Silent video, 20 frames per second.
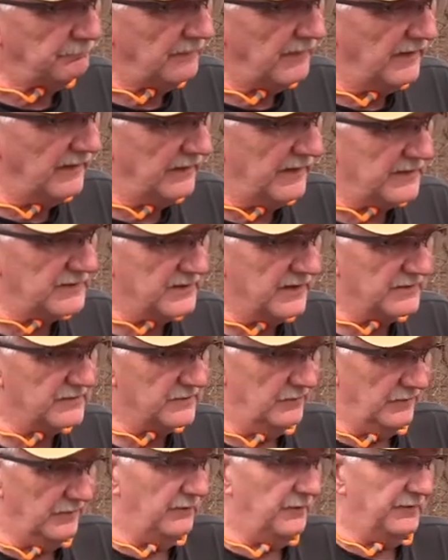And that's
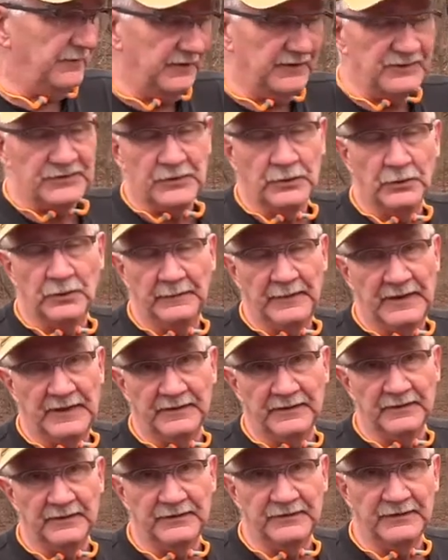another thing that's cool
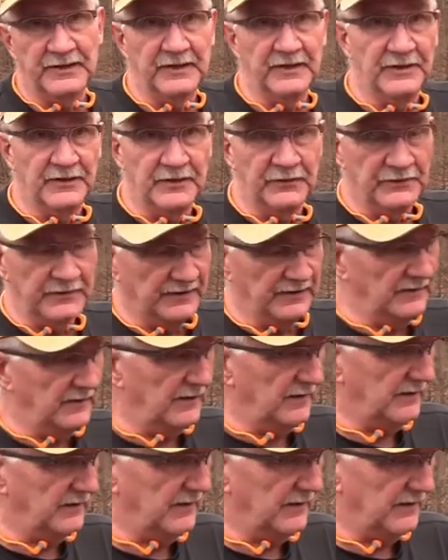about you get an old gun
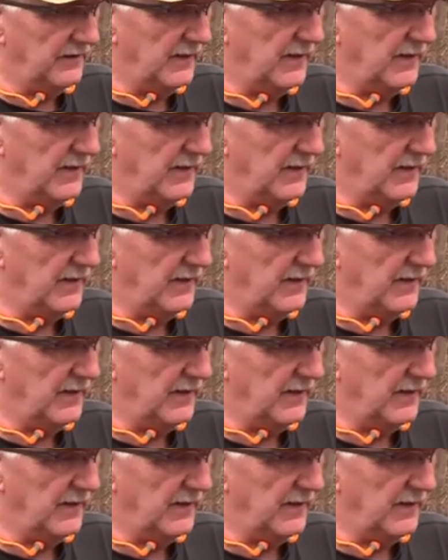like that.